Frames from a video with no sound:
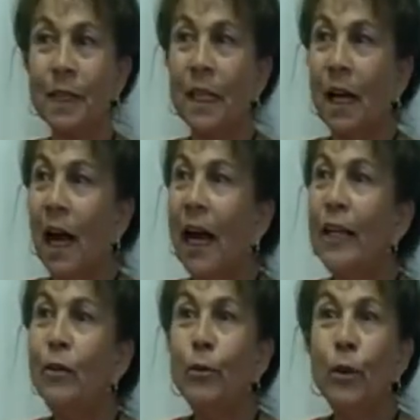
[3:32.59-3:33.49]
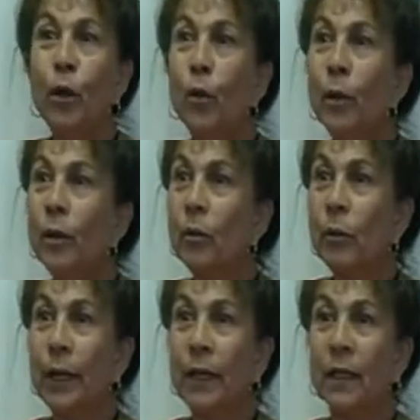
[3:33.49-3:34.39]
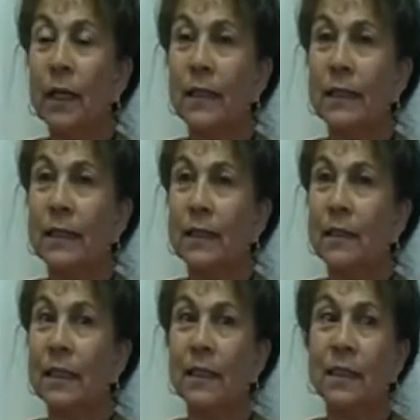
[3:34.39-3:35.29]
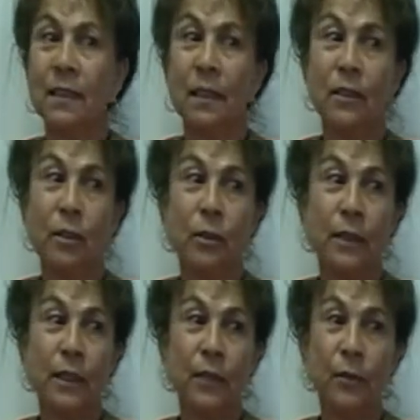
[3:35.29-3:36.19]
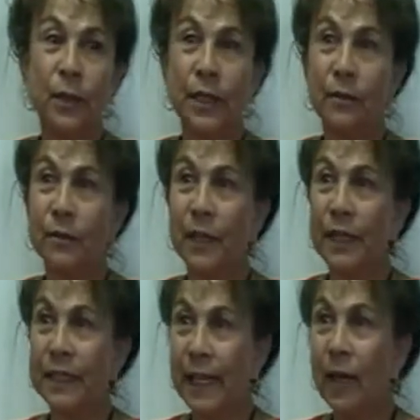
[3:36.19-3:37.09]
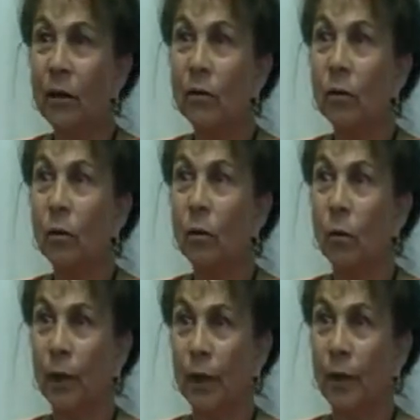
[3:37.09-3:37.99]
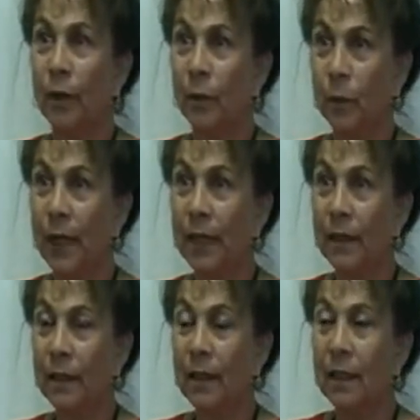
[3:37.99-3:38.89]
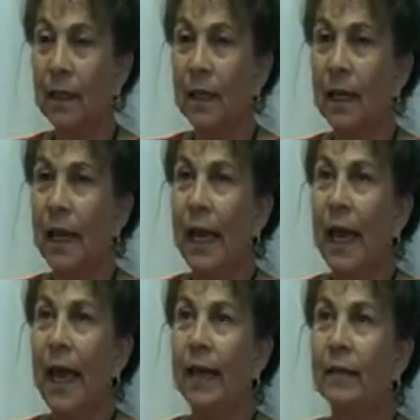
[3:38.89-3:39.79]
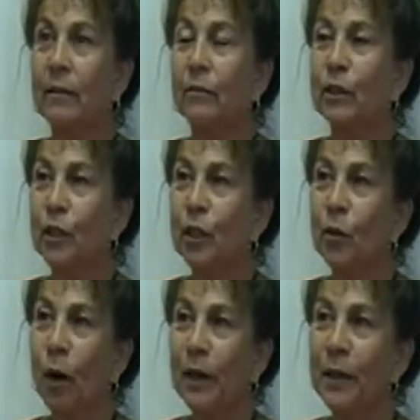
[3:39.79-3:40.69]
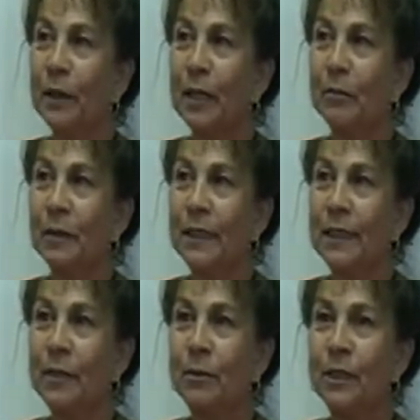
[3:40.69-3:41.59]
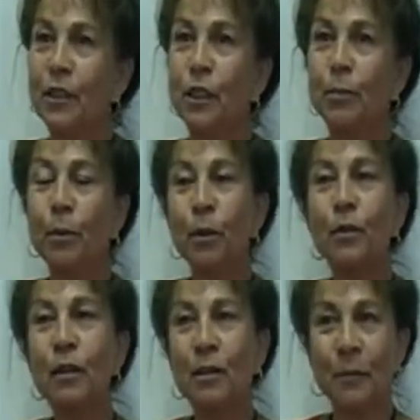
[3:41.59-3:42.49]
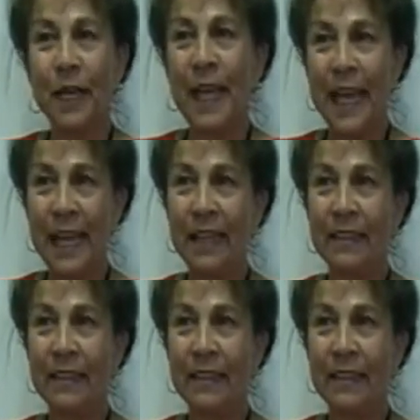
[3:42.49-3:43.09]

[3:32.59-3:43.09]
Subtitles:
I don't know where it went." I said, let's go see if we can find out where it went." And we started walking a couple of steps, and she pulled on my hand.